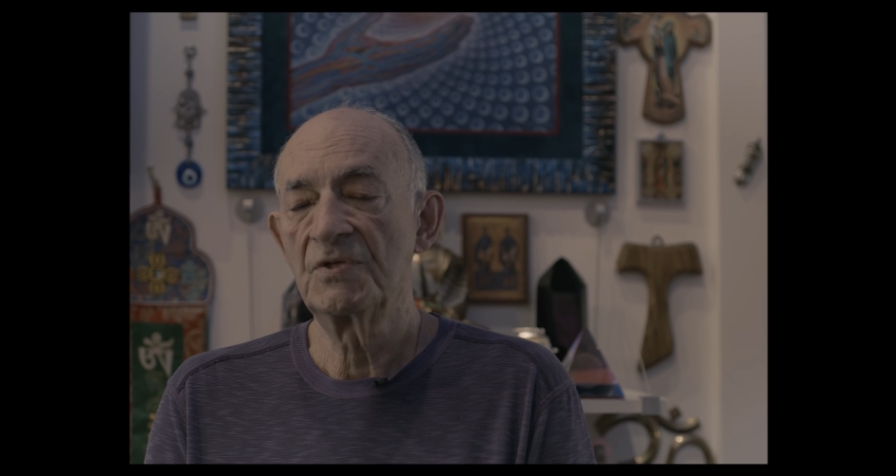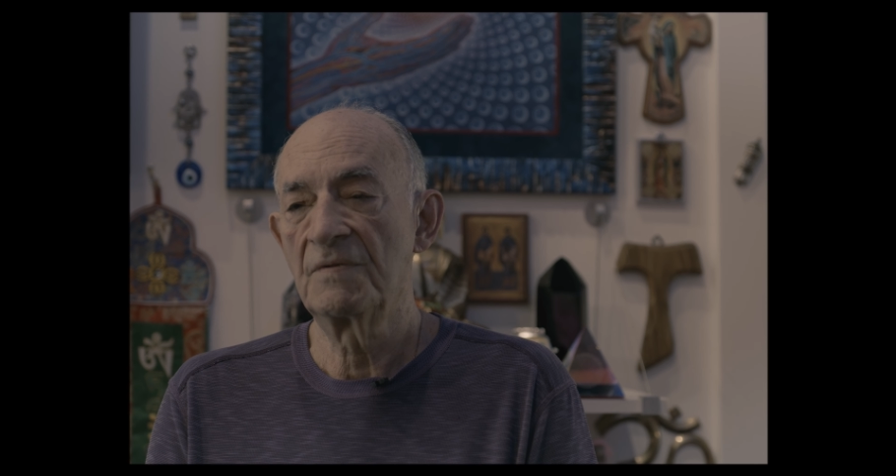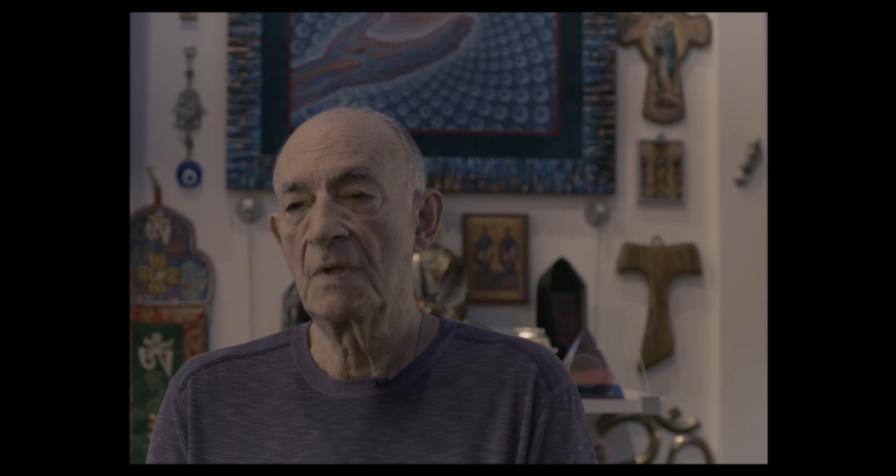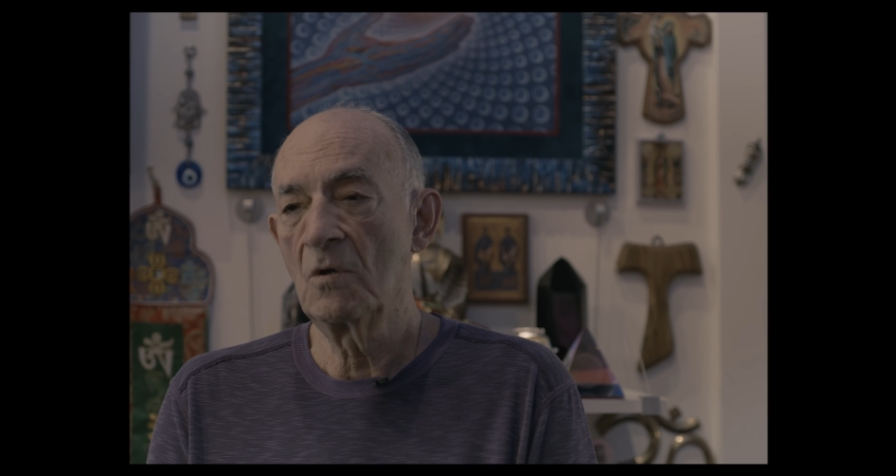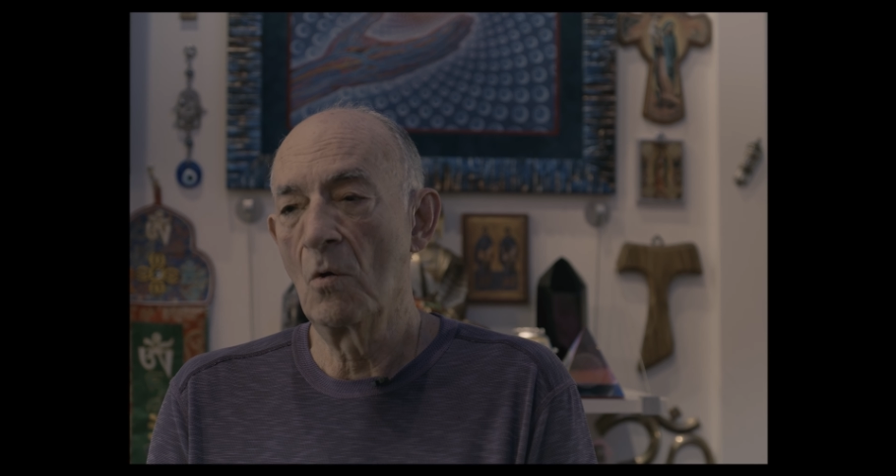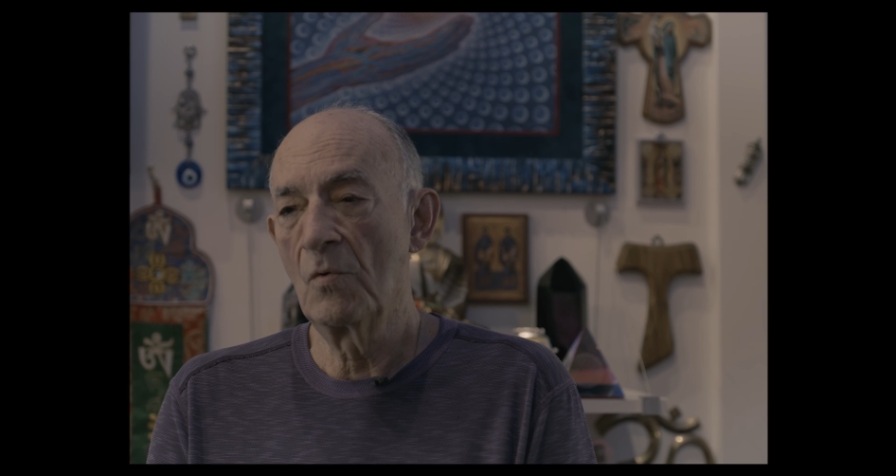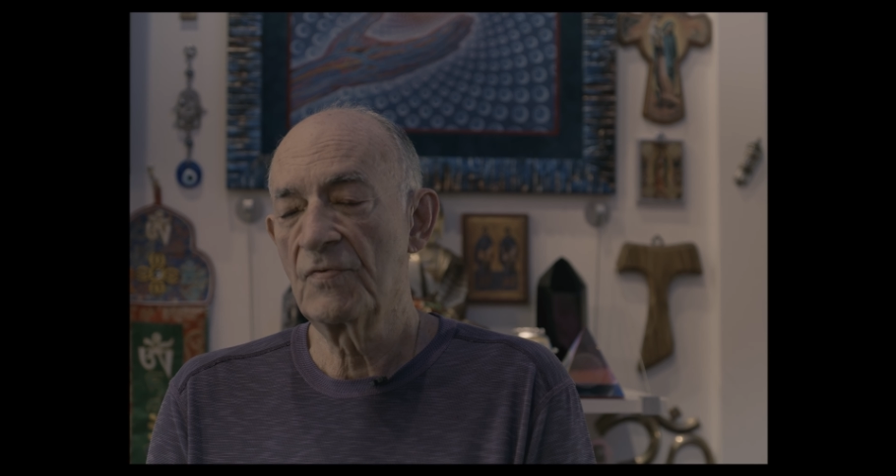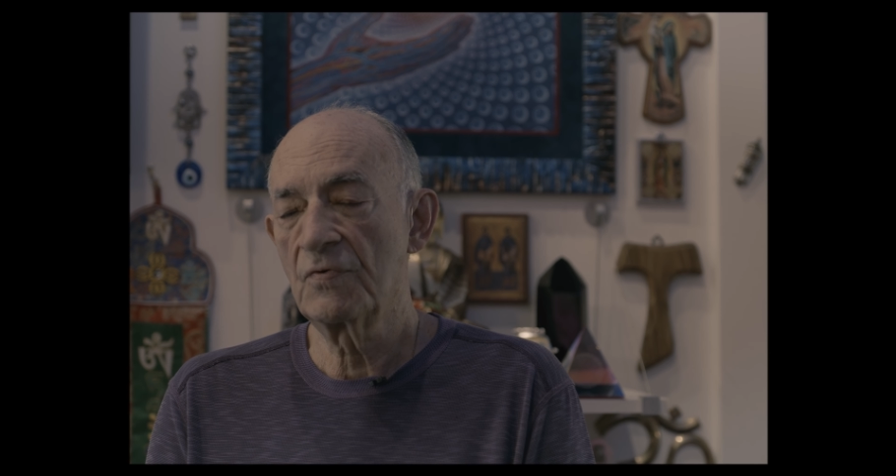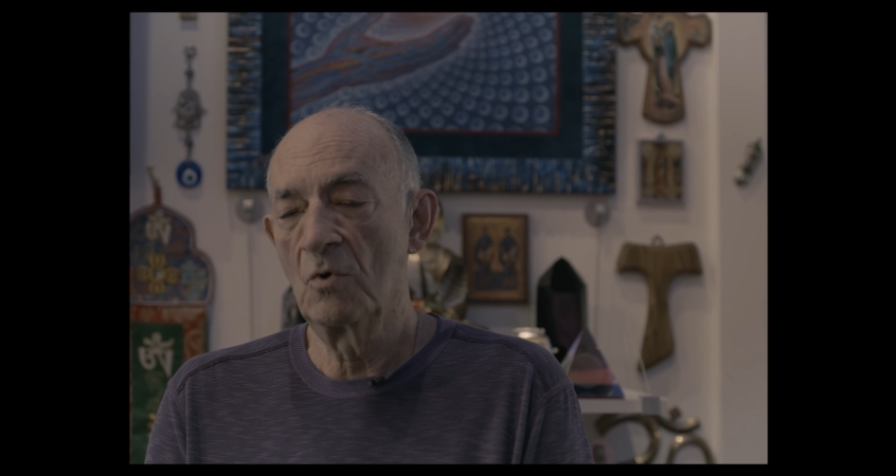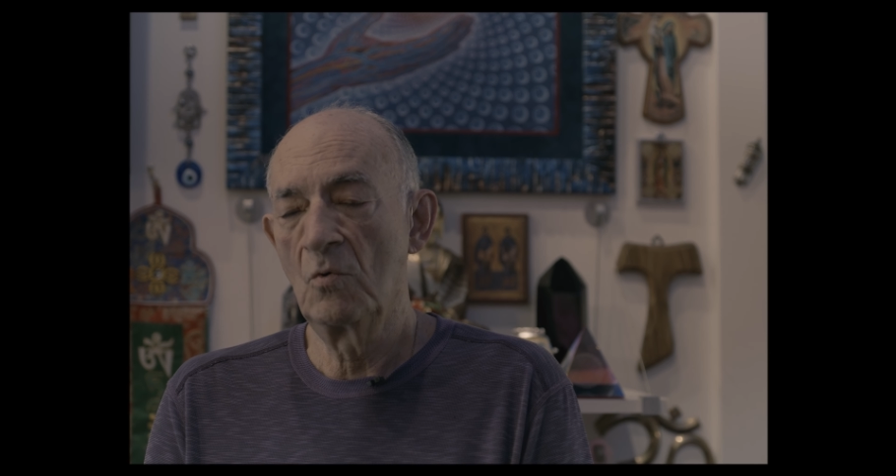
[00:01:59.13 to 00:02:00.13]
that they go
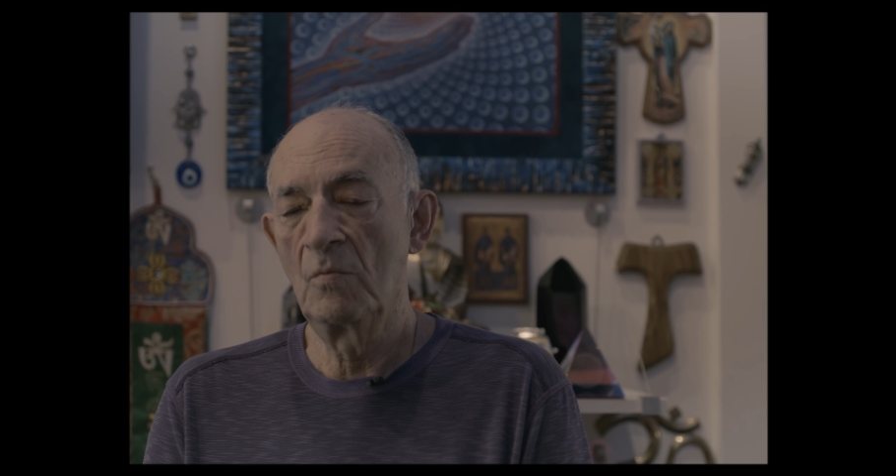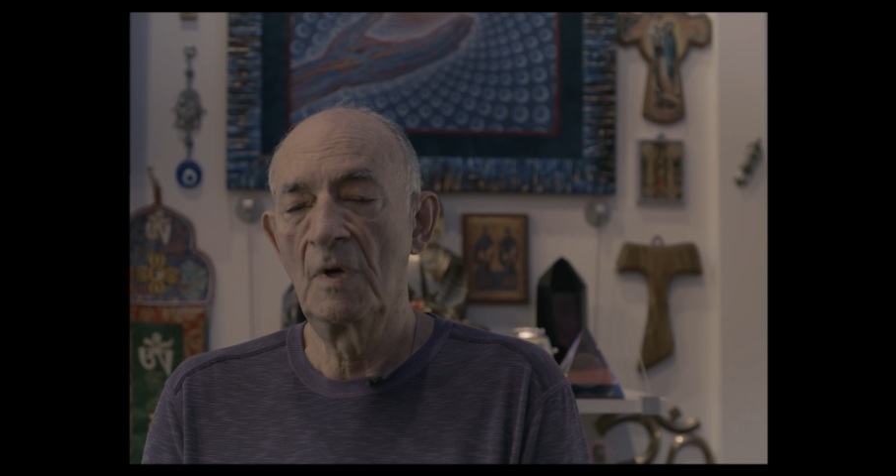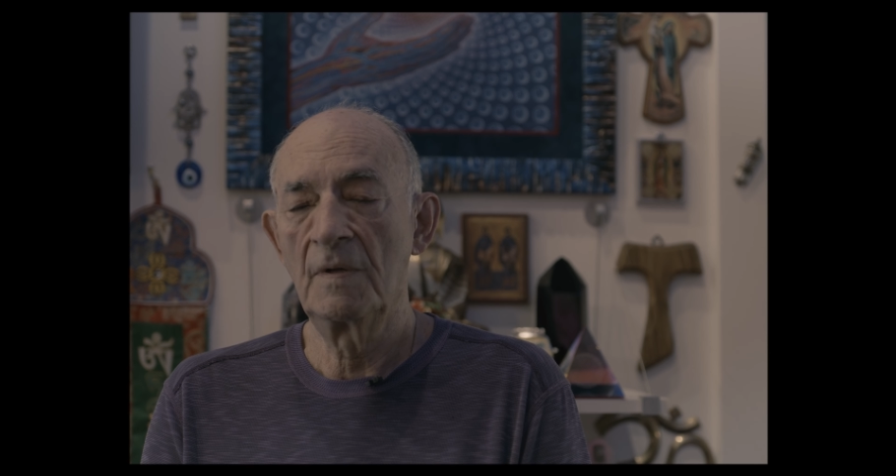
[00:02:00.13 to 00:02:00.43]
through